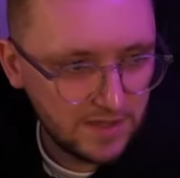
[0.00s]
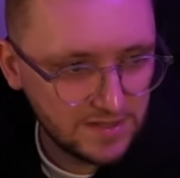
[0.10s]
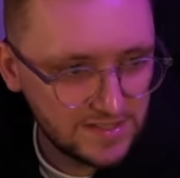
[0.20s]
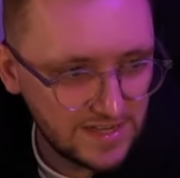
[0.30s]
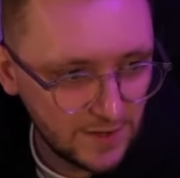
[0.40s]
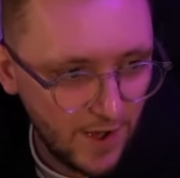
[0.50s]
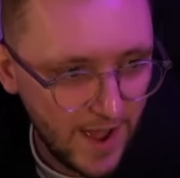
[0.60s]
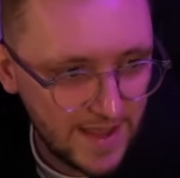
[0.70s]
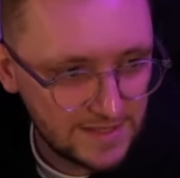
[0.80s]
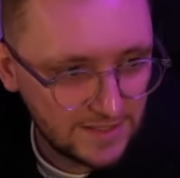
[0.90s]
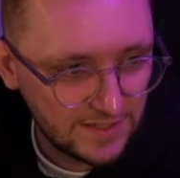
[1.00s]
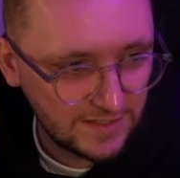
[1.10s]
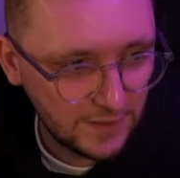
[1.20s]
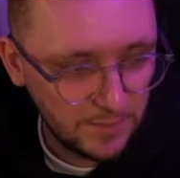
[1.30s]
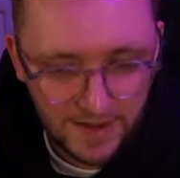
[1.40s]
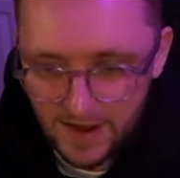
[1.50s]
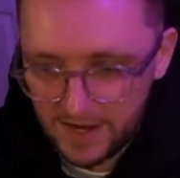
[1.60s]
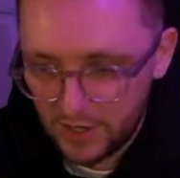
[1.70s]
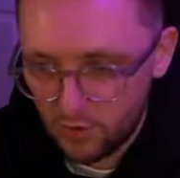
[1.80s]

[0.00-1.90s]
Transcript: You can see its eyes look a little bit kind of